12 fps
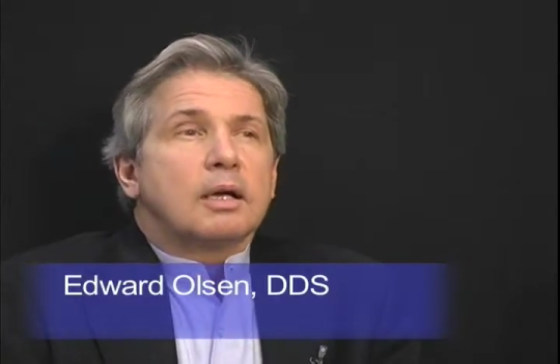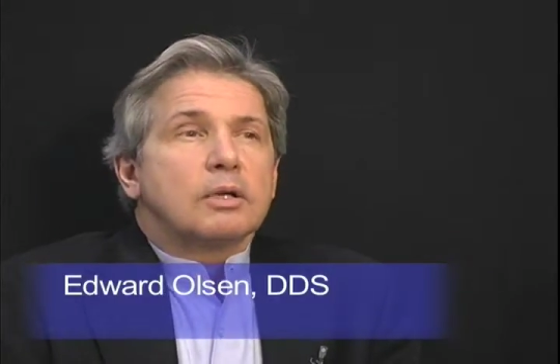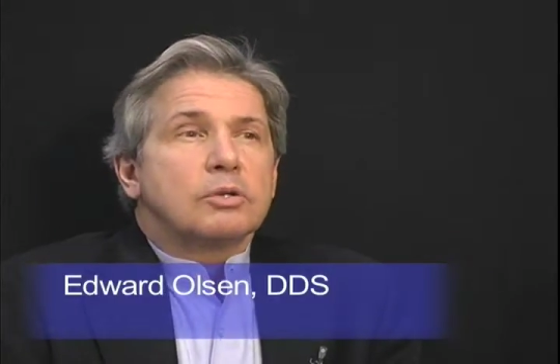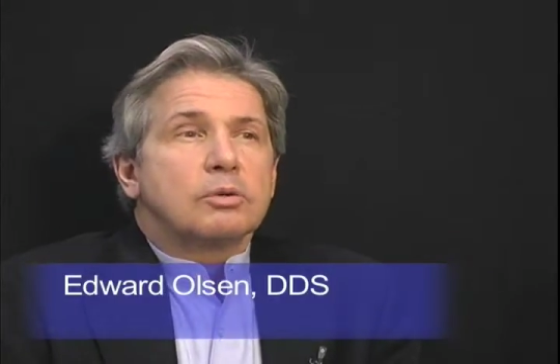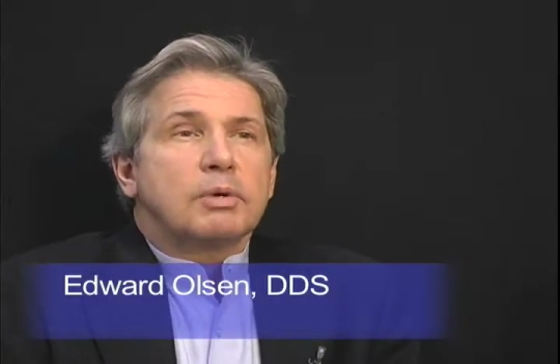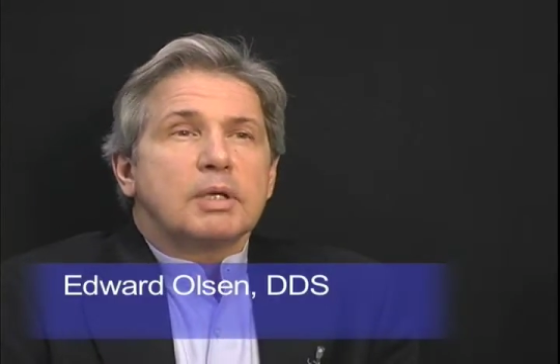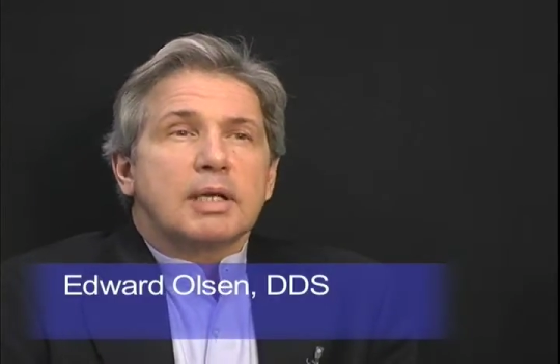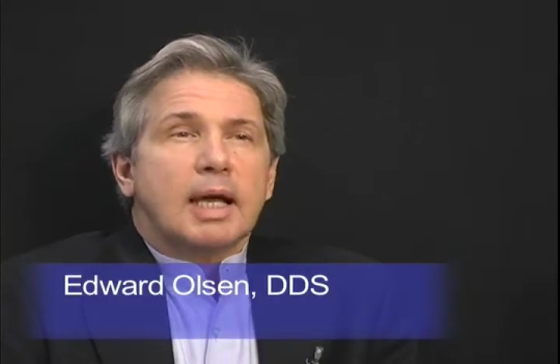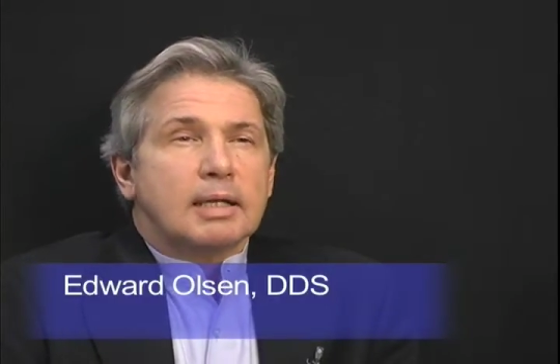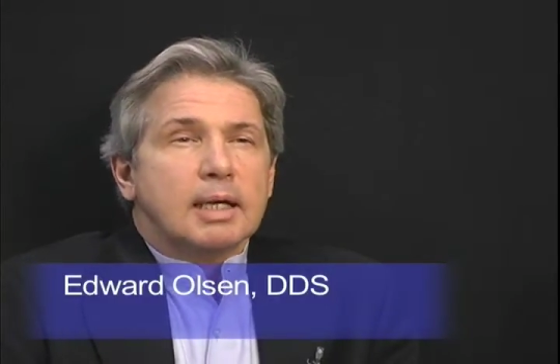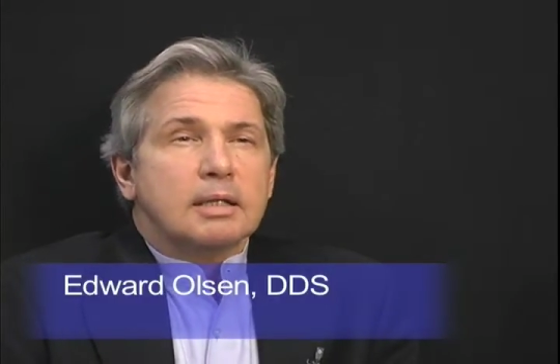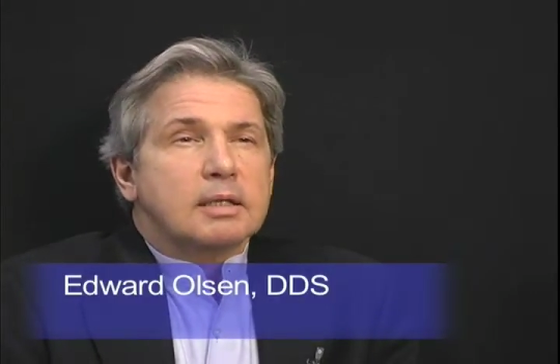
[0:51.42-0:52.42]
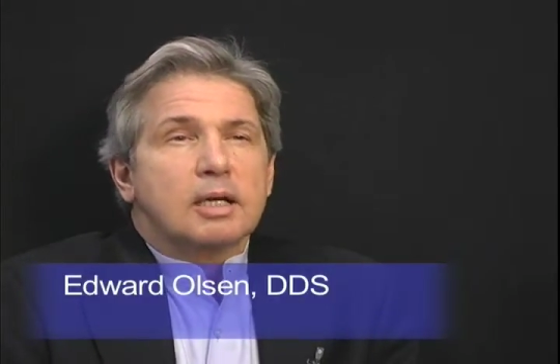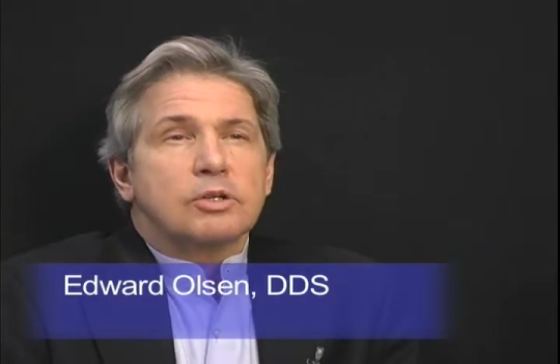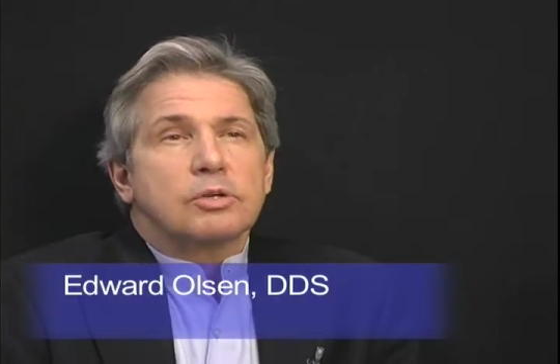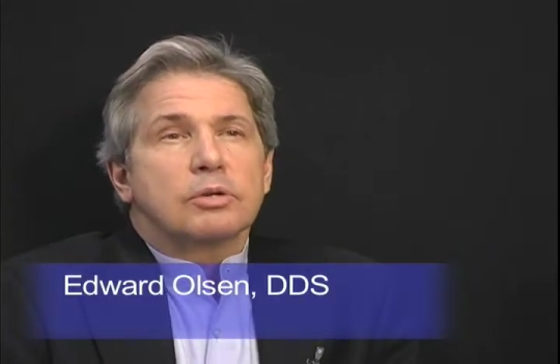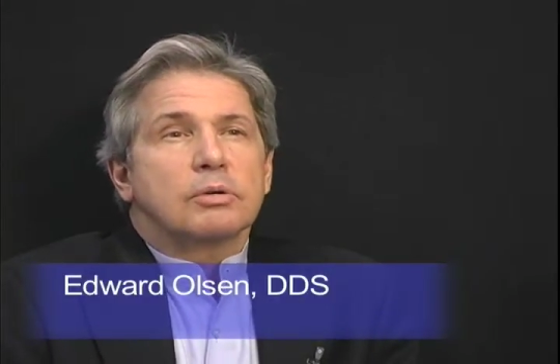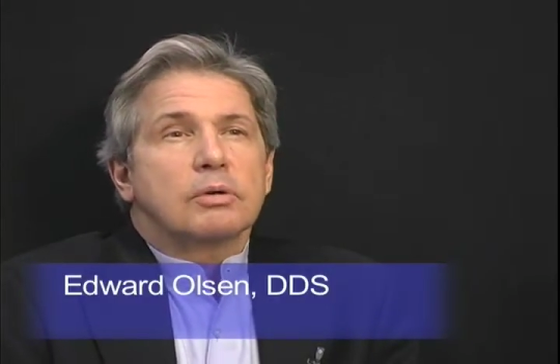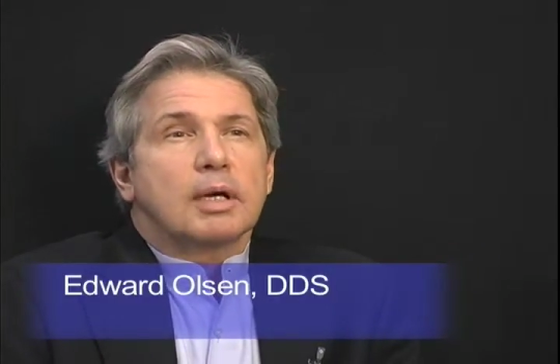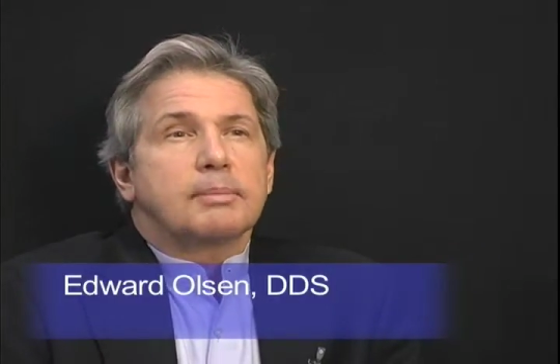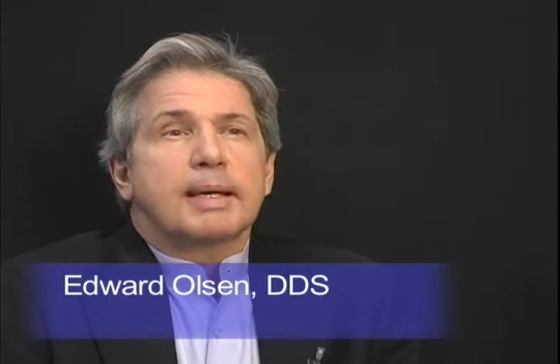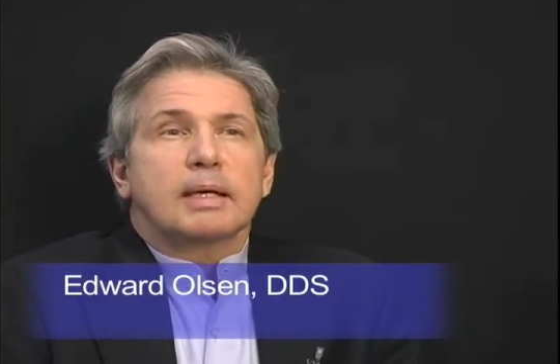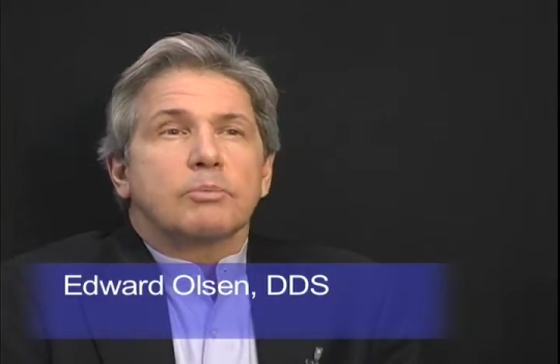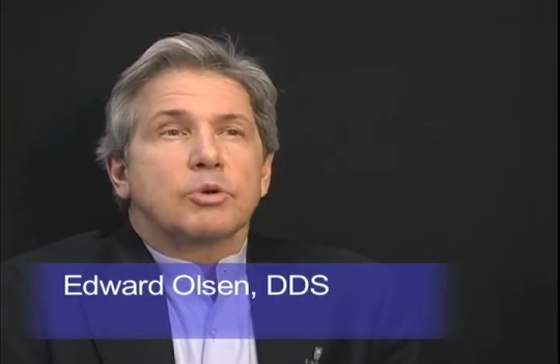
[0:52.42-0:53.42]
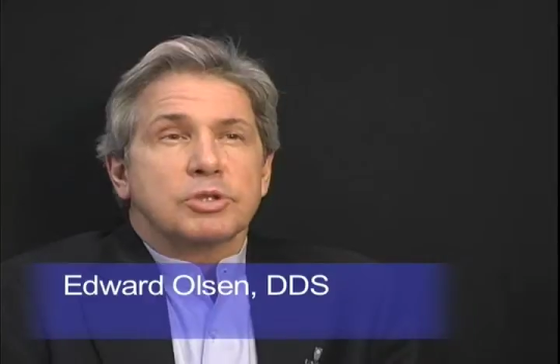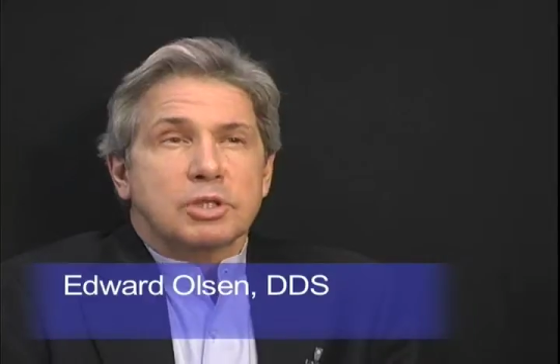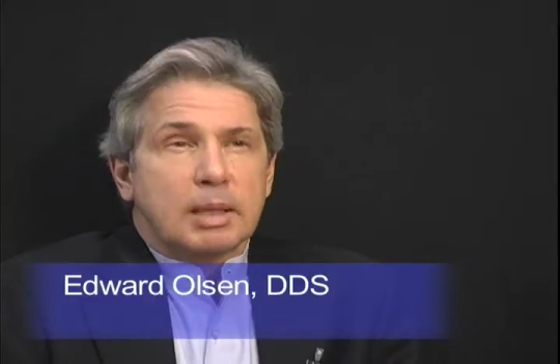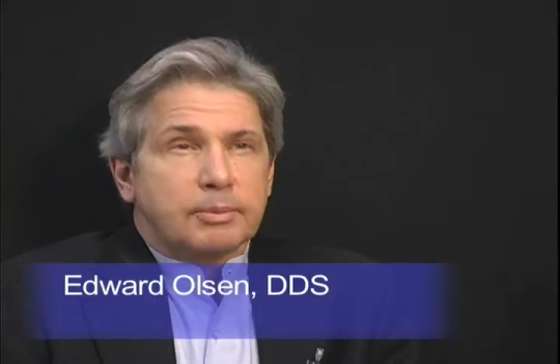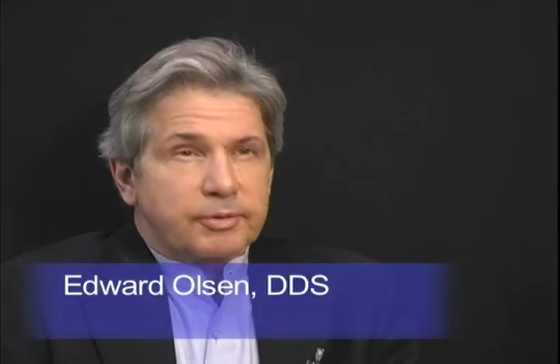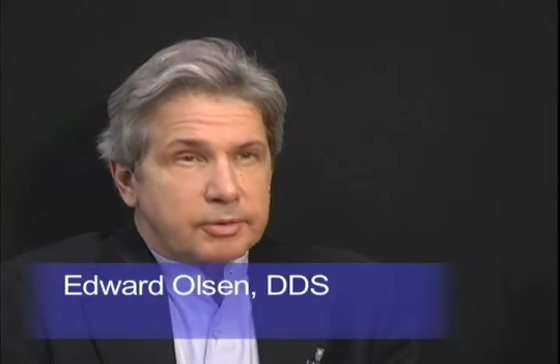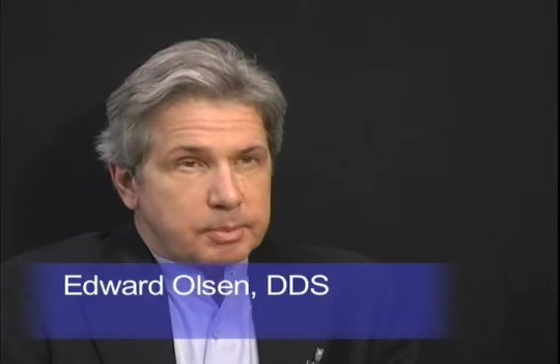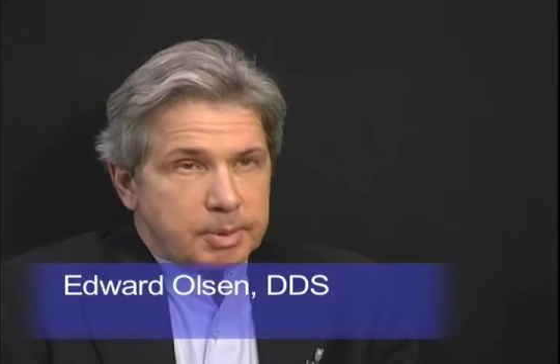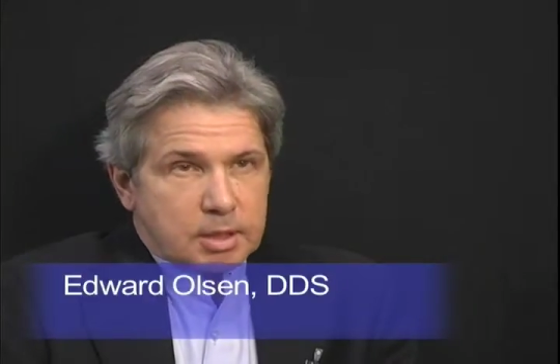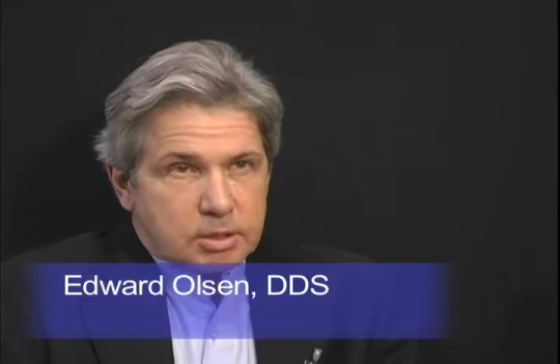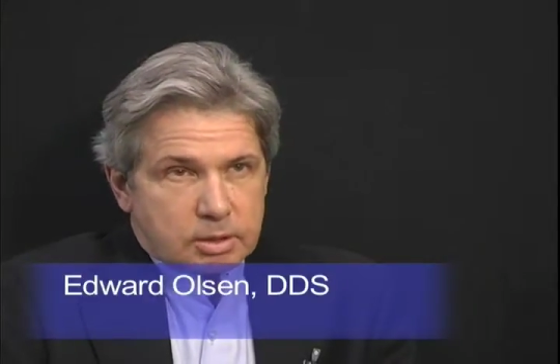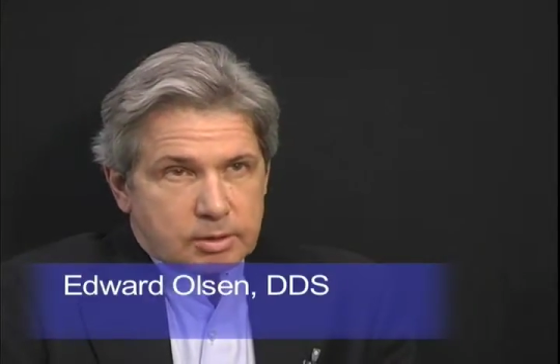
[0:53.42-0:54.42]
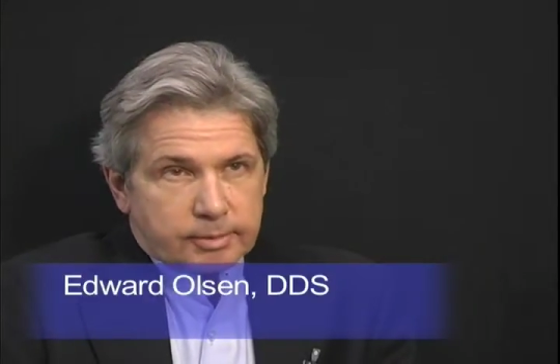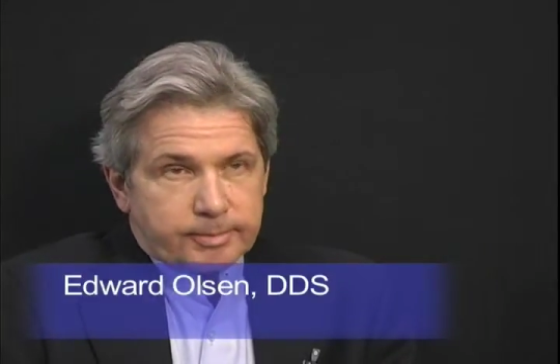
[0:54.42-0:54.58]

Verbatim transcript: to retain that denture and make it more stable for the patient.